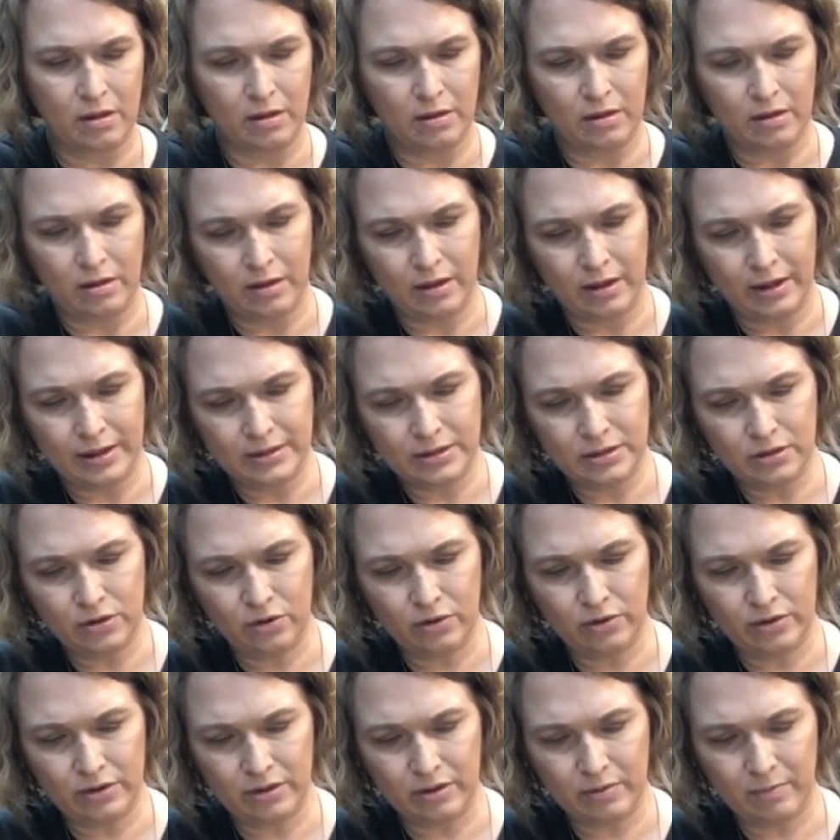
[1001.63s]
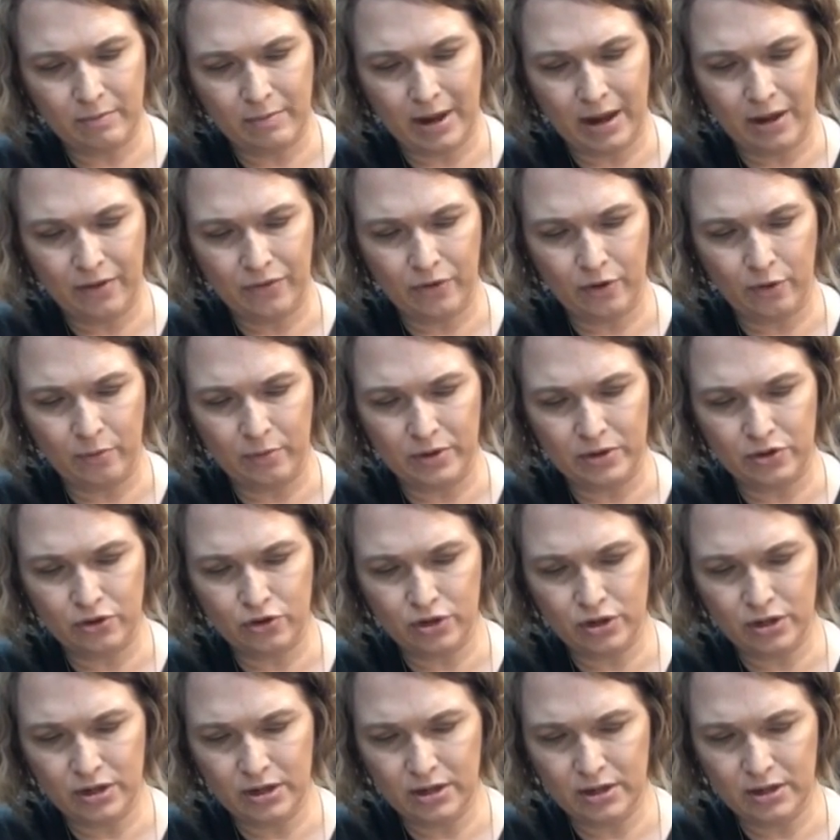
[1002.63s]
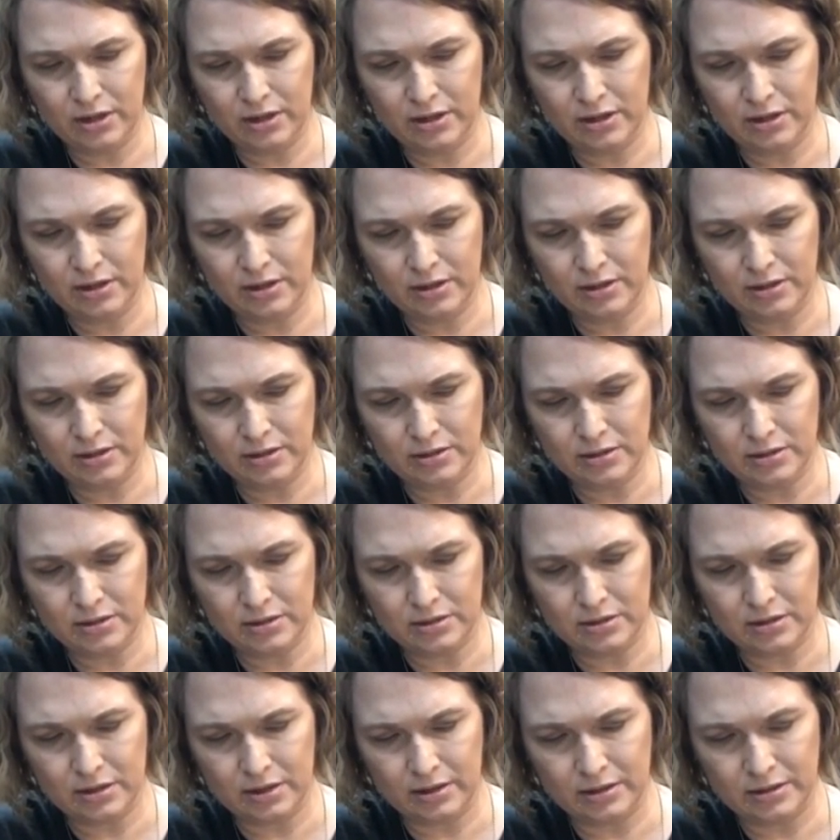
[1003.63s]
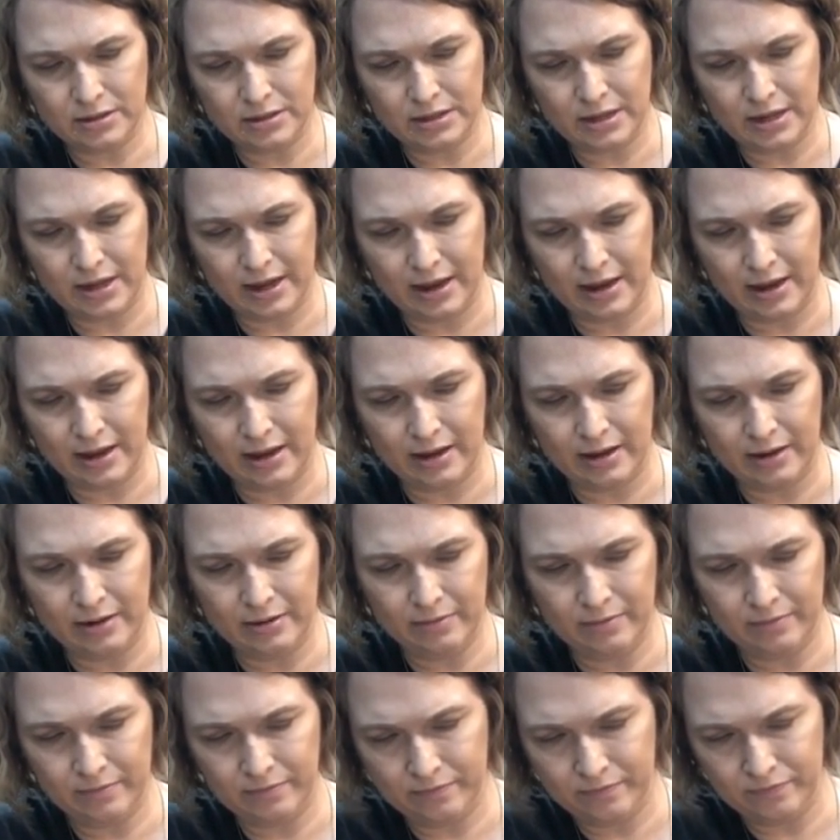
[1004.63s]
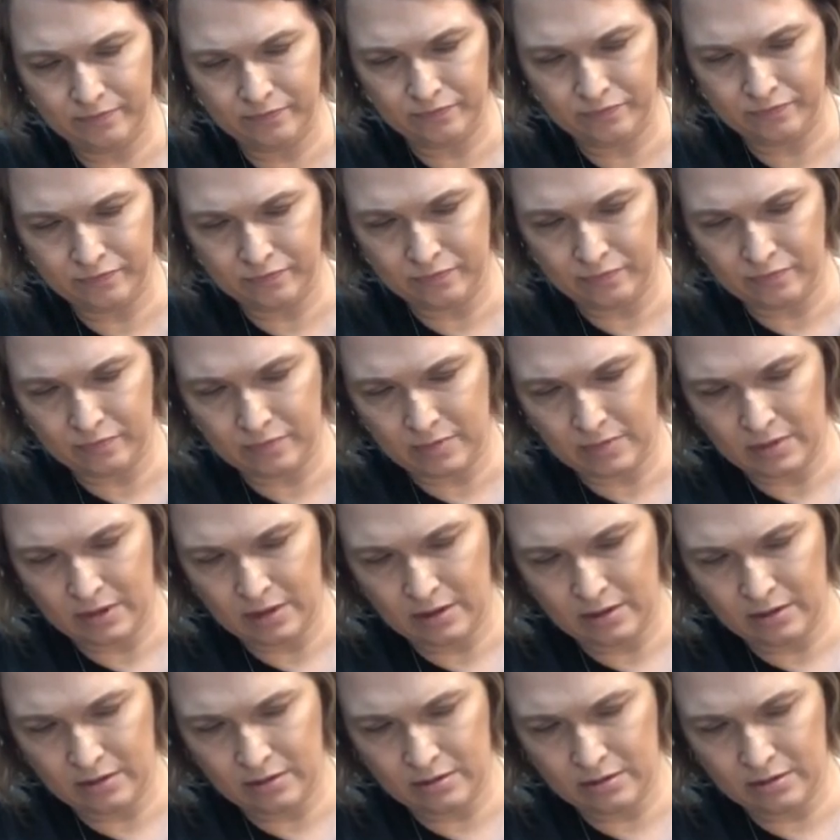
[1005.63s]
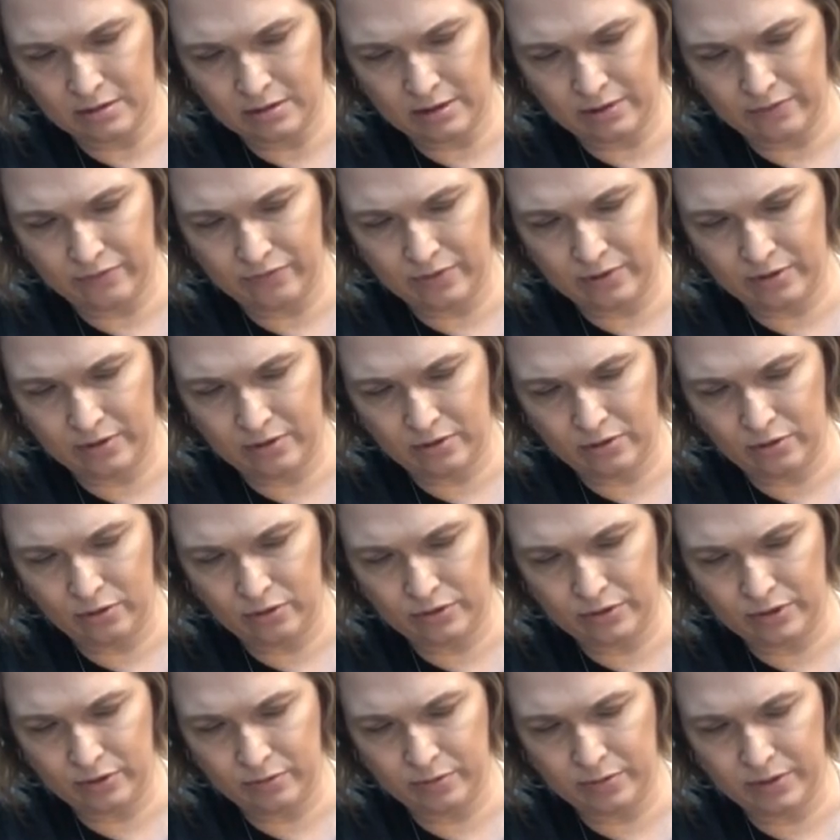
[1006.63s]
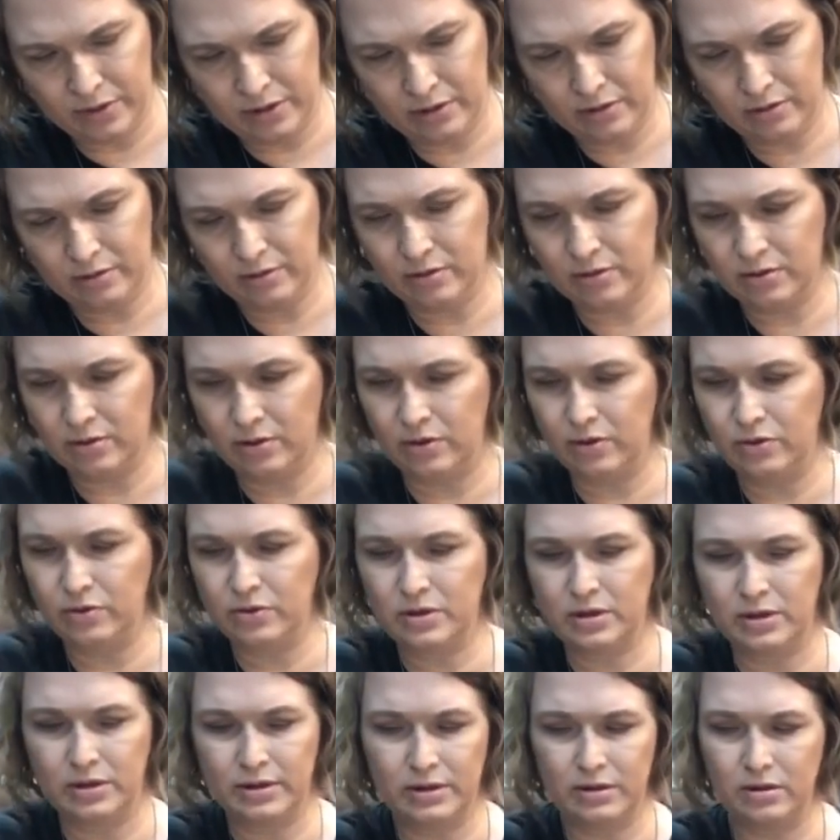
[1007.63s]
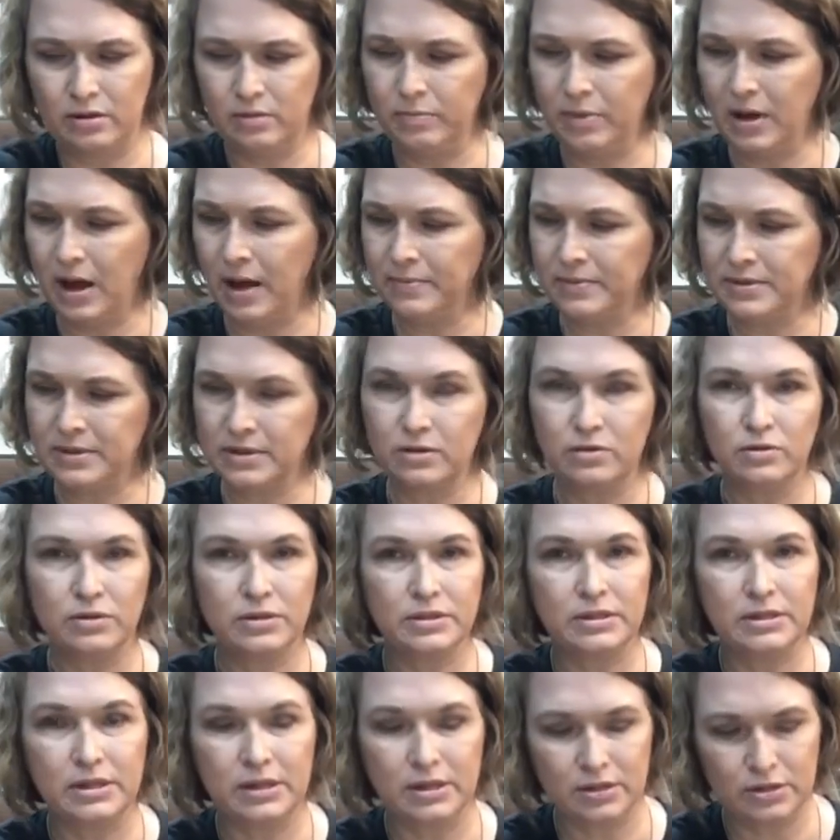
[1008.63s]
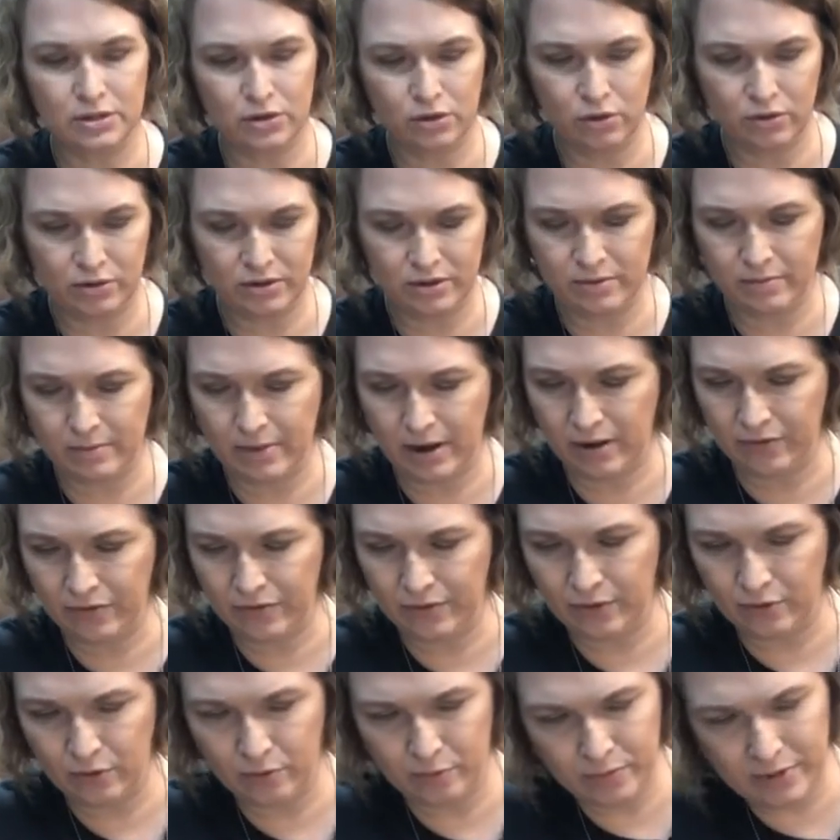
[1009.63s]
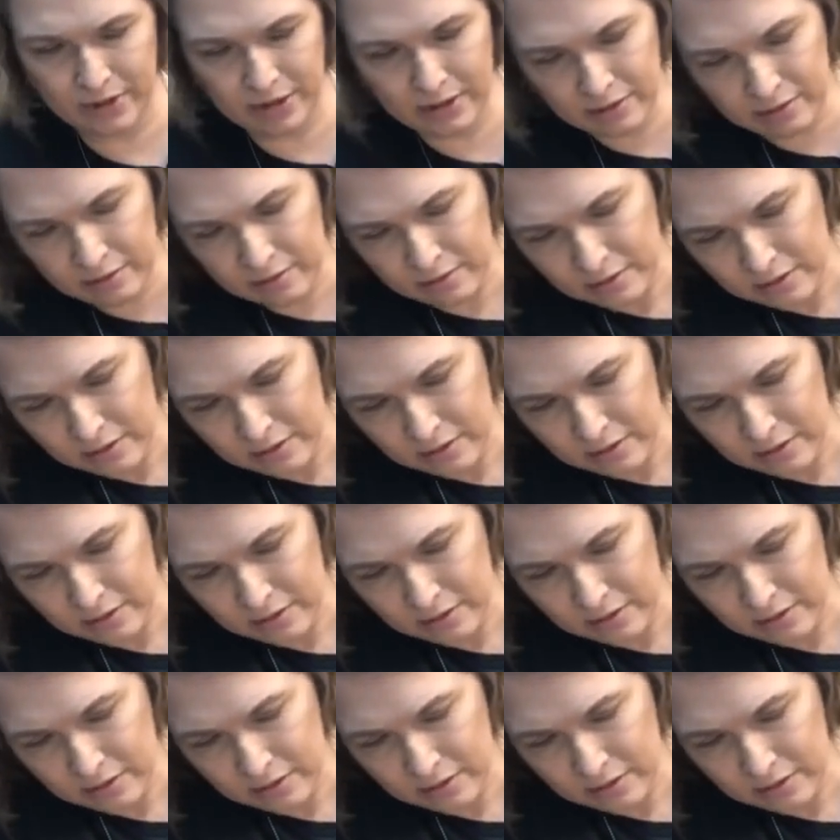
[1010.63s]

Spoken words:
I like to hold his mouth open just a tad. Let's see if it'll hold open. So I use a little popsicle stick to hold his mouth open.